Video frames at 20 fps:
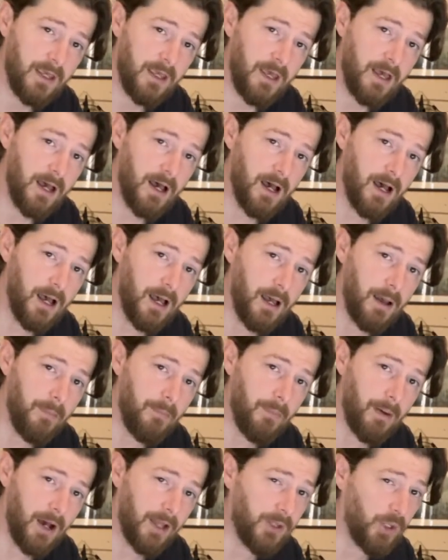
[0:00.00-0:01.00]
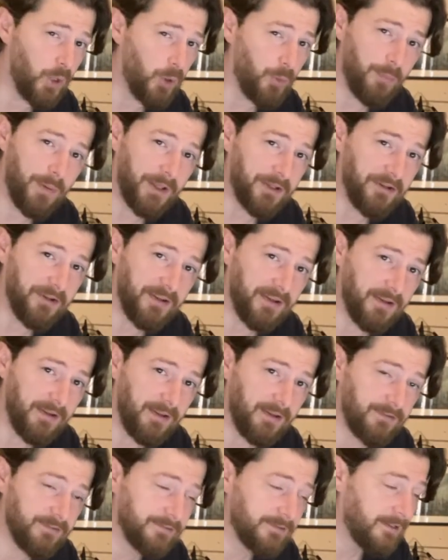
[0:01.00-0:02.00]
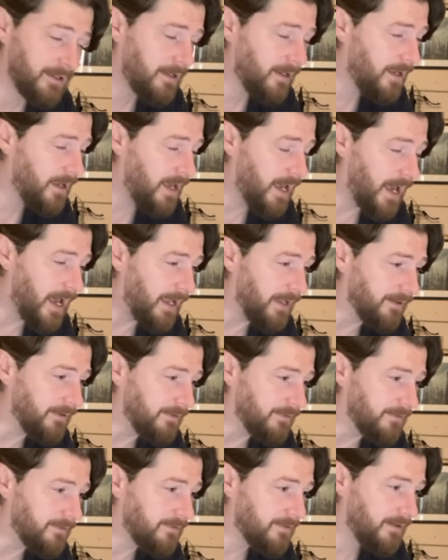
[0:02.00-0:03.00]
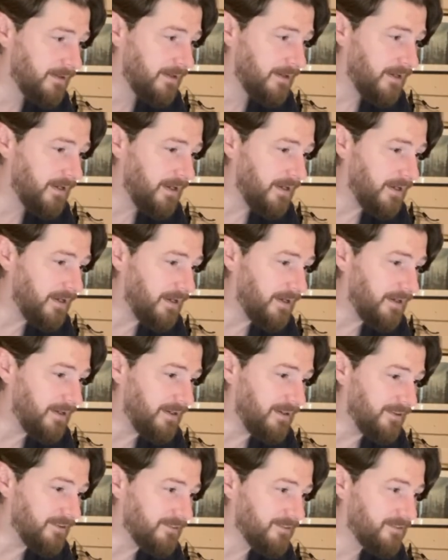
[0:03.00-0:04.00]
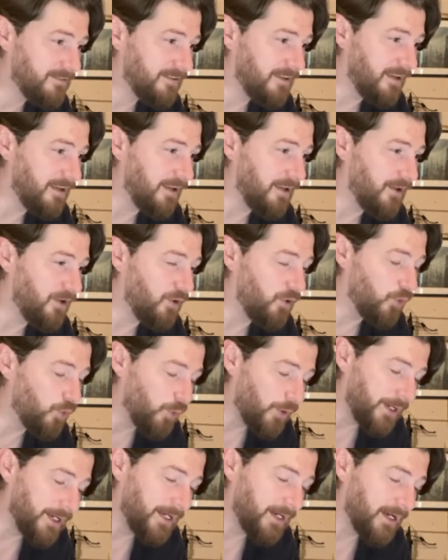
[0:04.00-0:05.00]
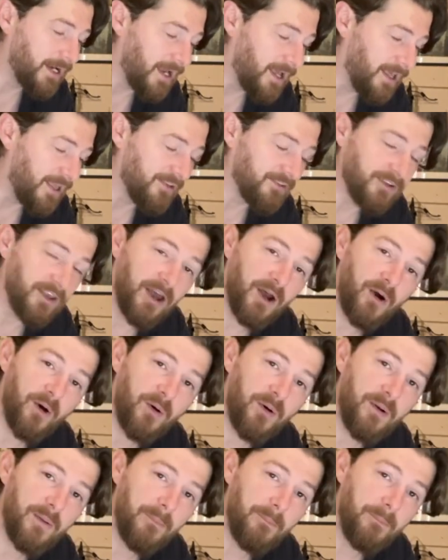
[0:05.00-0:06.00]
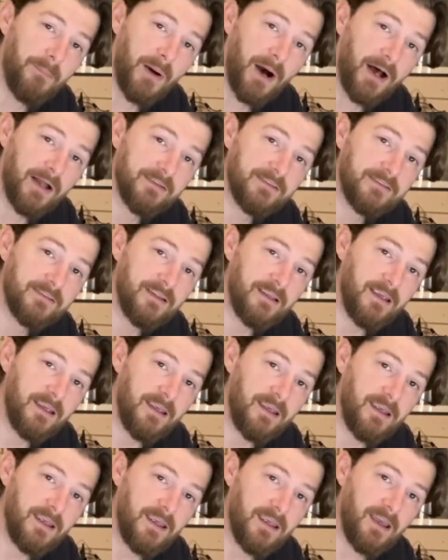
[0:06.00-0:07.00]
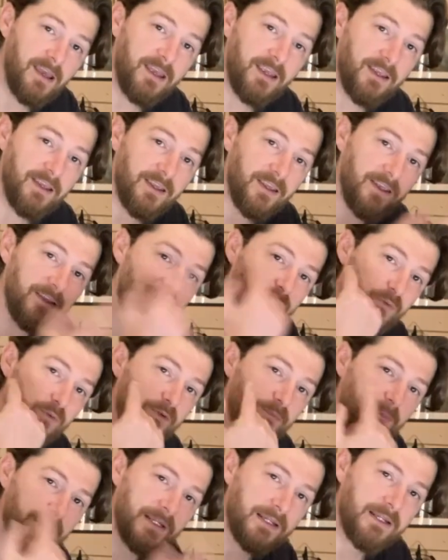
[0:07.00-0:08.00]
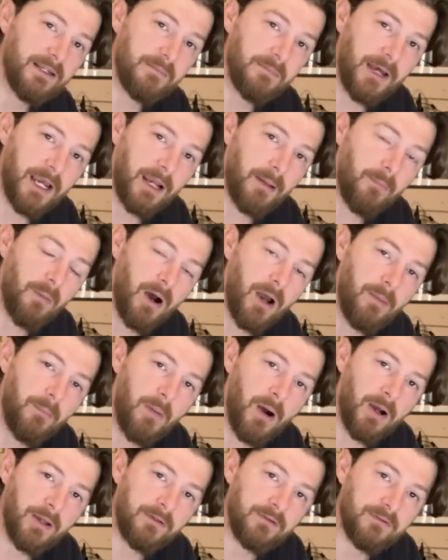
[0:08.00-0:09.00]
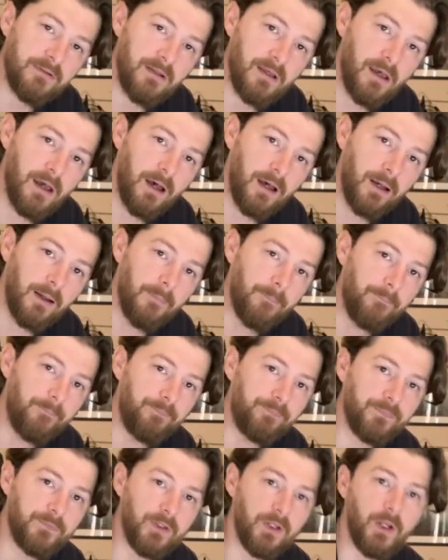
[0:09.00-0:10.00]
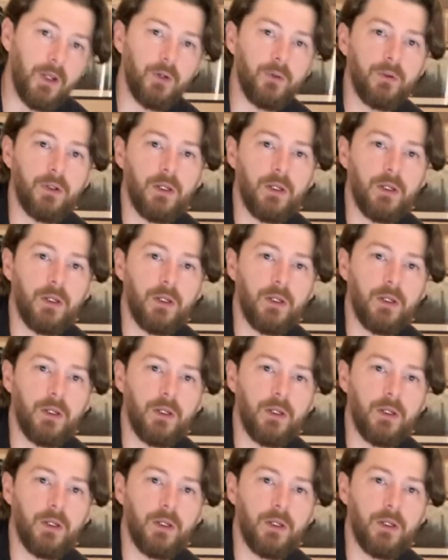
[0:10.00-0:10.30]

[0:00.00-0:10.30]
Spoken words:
I know better than this, and it is annoying as hell, but it's always been in the back of my mind. You know,